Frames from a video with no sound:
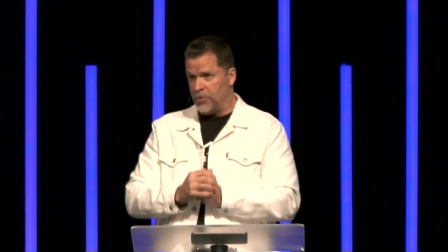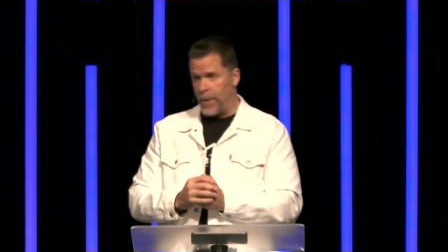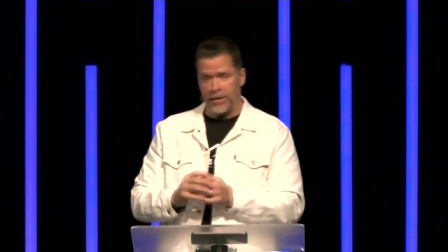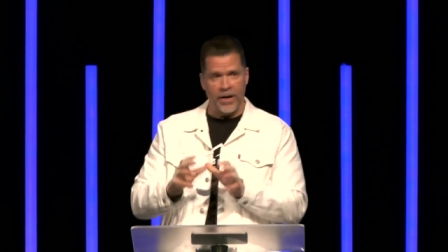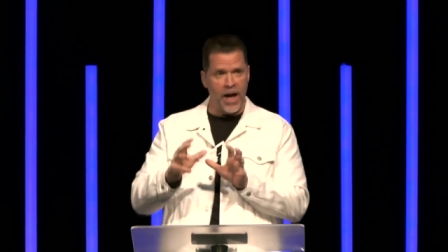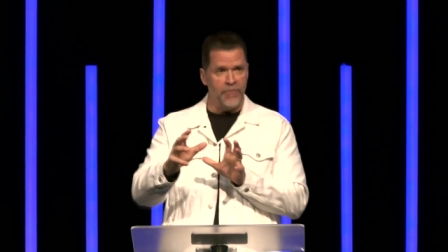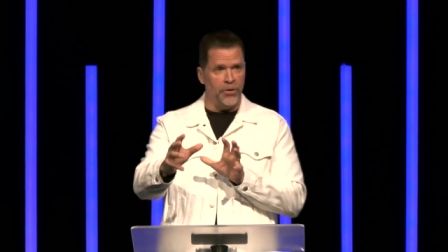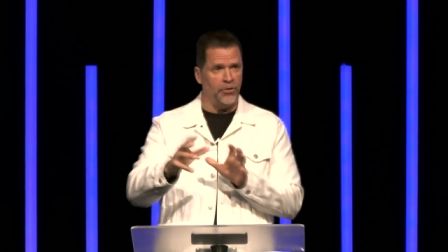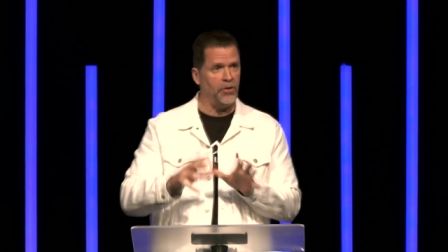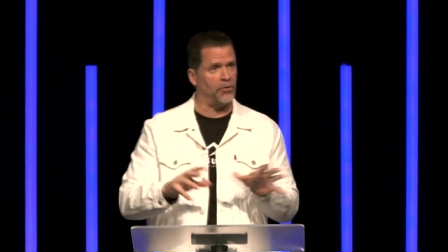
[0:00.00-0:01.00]
expecting to have
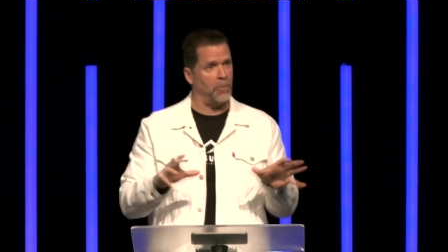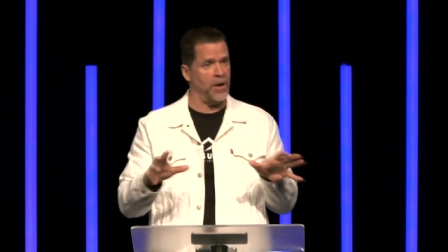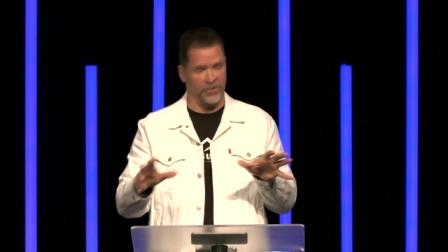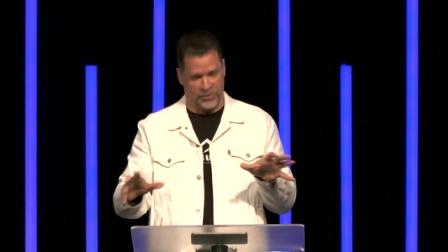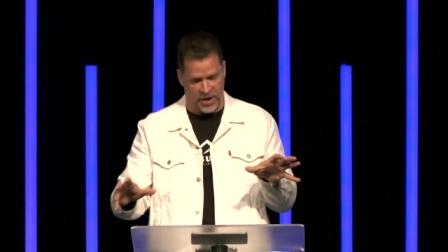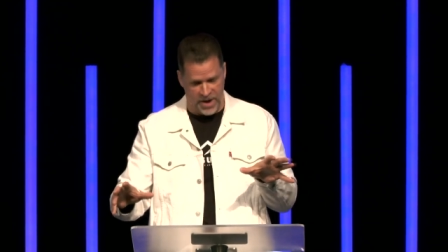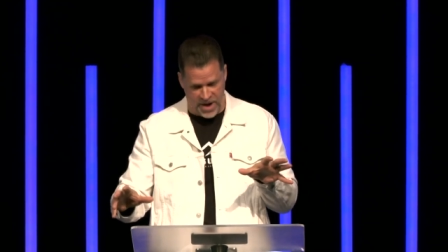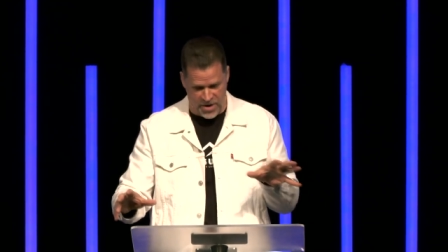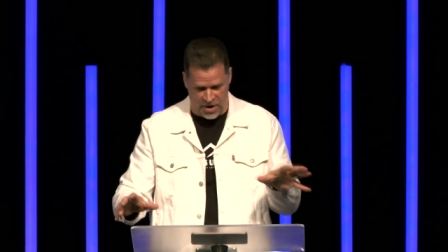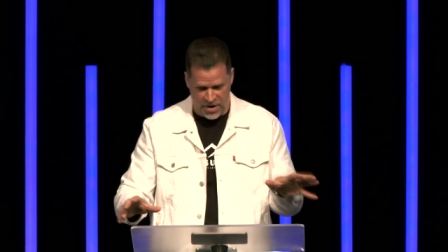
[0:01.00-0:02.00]
your seat somebody sitting
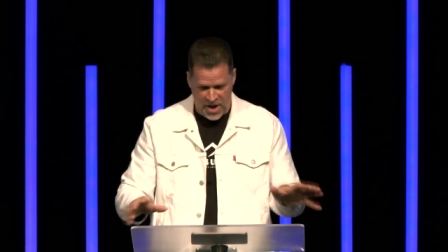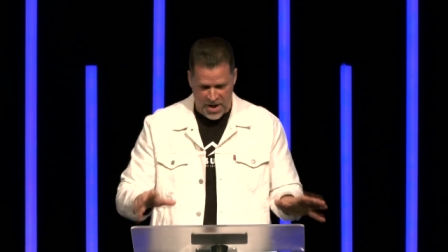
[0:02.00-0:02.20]
in your,